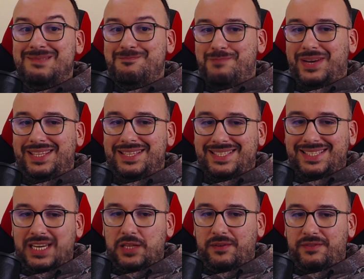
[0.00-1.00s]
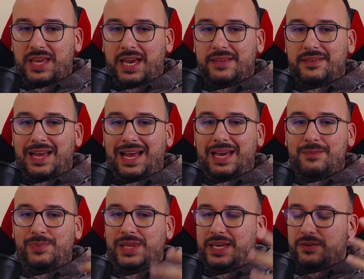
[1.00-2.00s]
But instead of that, I
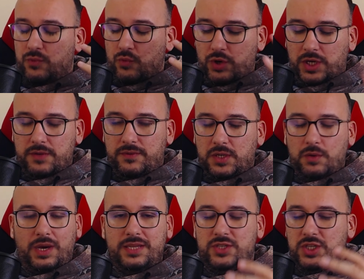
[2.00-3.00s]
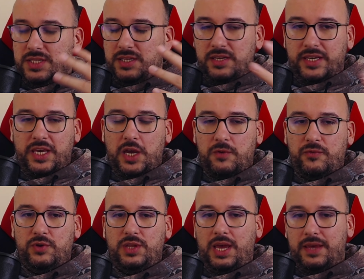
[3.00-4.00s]
played rook e2. I just didn't care
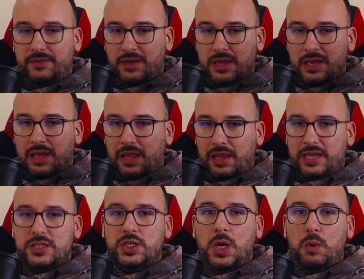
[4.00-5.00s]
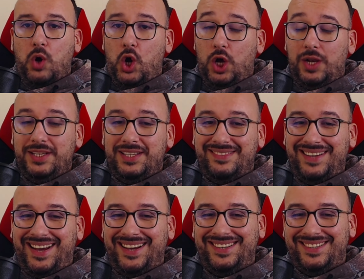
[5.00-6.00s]
for that. Let's go all in
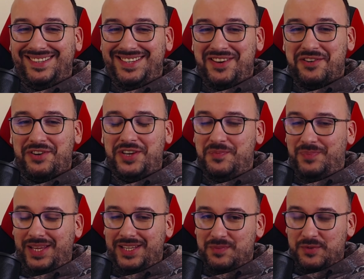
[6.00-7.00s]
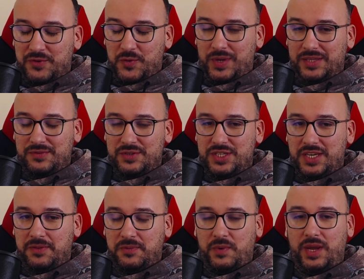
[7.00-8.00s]
attack. Here he played the move queen to
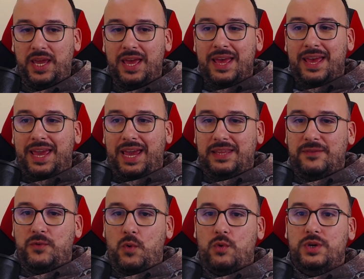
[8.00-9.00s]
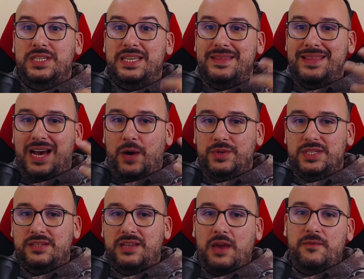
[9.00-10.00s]
c3, And of course, now it's
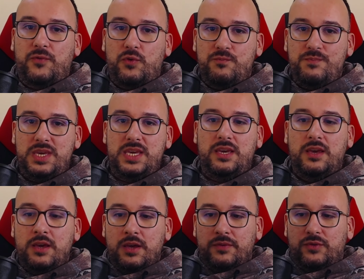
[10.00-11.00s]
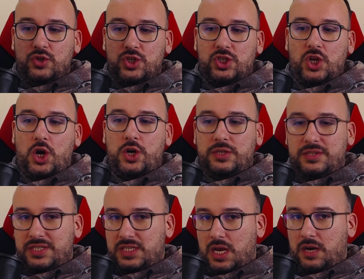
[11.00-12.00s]
a time for me to start
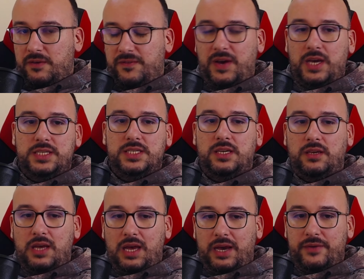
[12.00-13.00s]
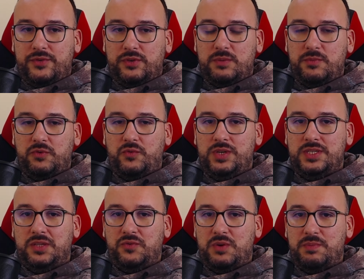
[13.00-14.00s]
sacrificing. After the move queen
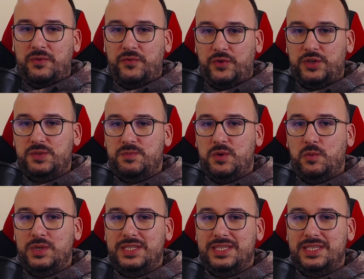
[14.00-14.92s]
c3, my first move was